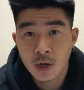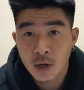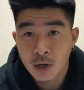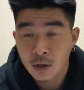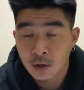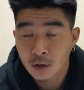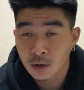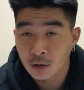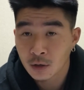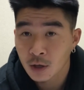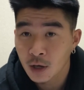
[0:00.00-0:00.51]

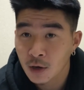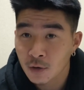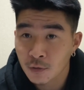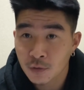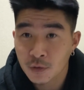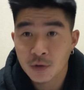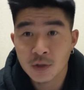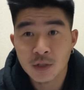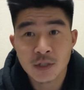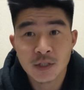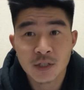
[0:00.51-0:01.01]
look out for
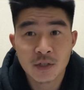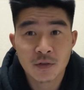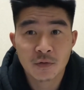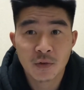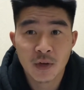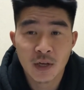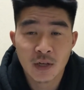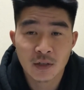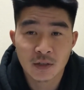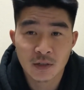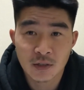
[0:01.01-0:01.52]
these
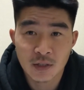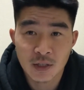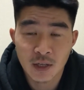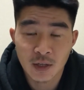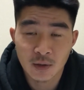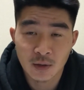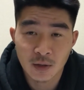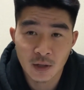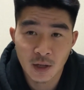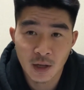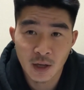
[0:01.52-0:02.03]
events
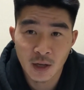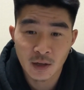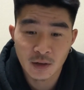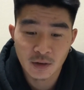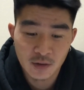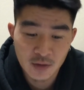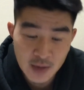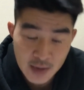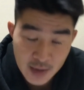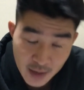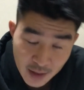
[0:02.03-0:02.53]
and
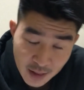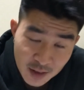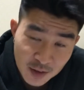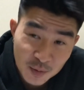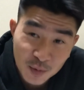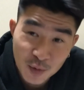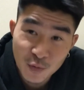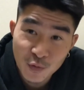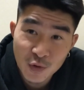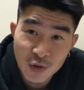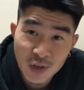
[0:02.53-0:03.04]
attend them
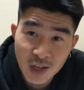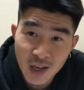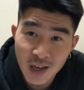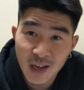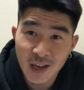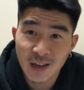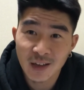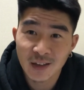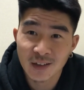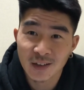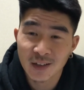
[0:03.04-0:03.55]
if you
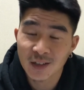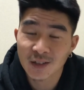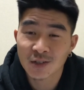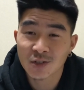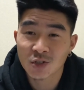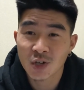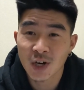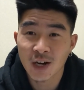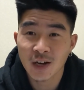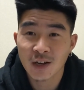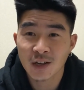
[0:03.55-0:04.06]
can, and
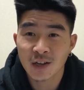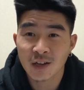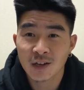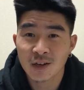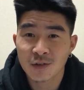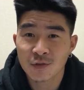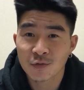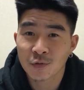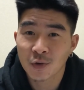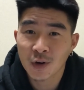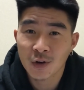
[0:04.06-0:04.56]
try and get
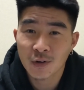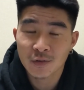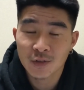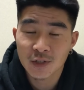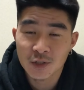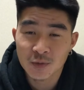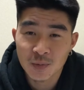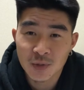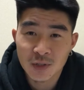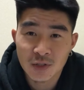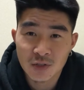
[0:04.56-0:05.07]
involved as
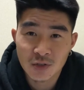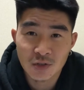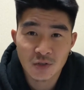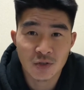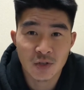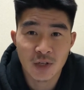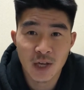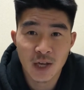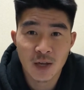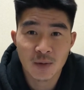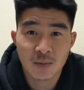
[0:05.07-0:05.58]
much as you
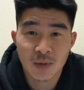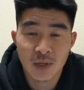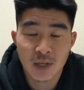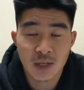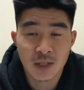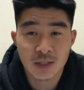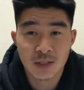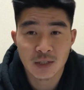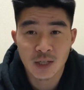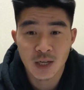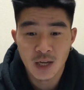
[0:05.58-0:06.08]
can,
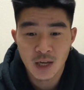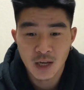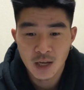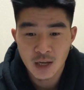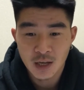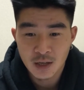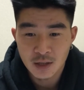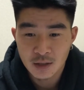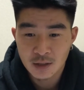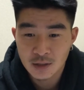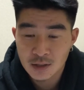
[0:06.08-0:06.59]
because
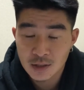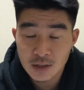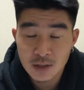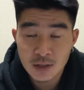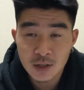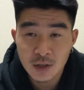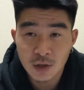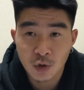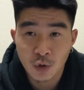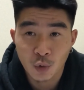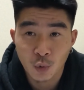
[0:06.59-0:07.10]
this is
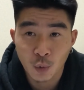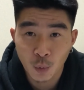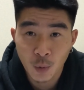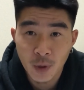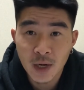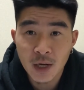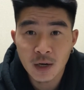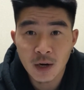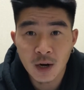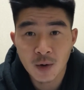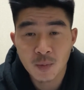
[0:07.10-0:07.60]
a
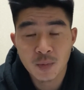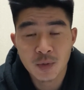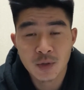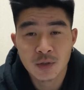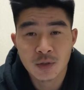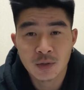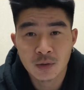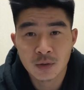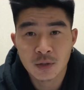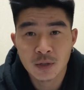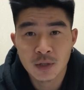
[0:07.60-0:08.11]
great
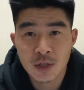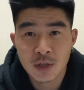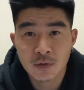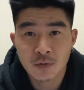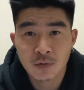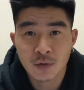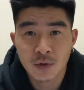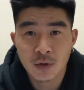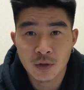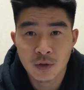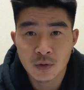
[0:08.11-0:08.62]
opportunity
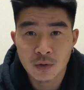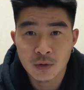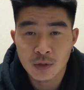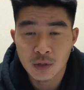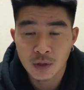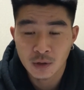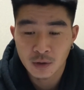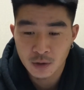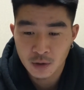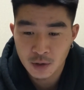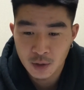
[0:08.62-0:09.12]
for you to
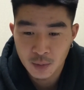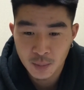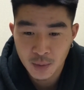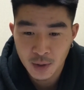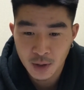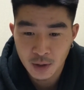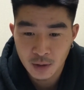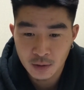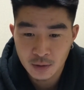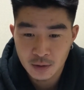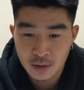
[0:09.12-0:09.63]
learn
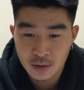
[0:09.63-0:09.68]
about